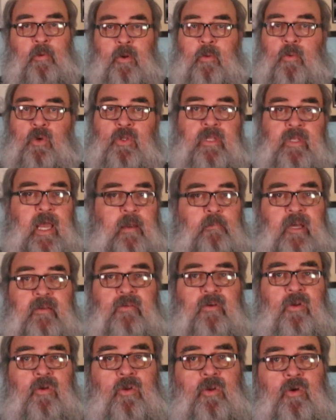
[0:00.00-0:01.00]
will take place
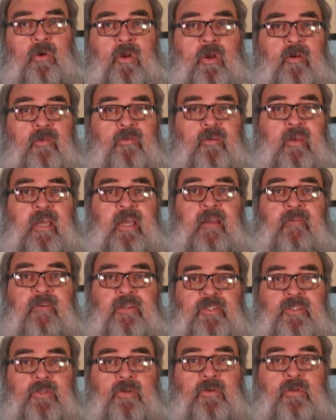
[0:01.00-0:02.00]
on New Year's Eve
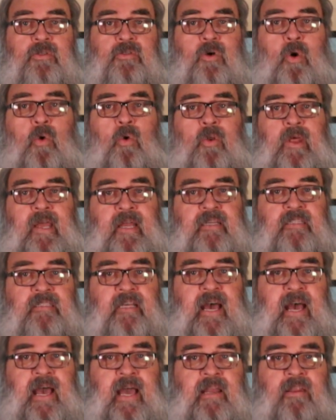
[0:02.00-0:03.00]
as soon as Auld Lang
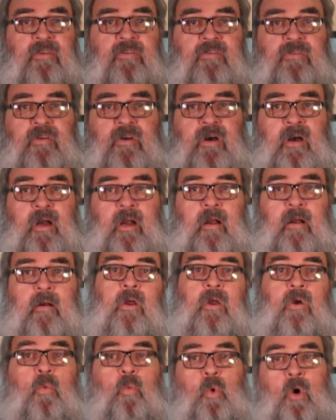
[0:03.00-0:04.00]
Syne is sung,
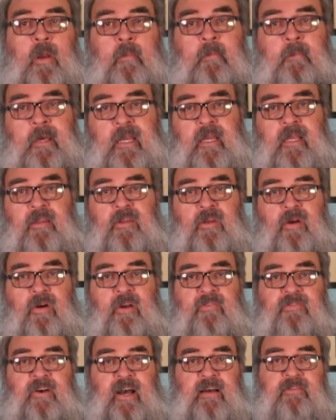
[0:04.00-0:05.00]
1 minute and
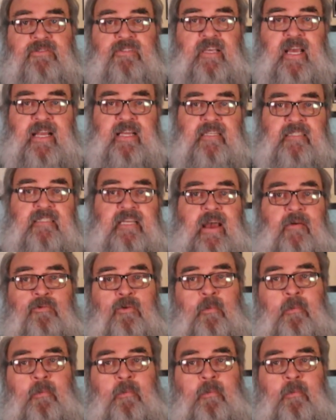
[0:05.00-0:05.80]
35 seconds after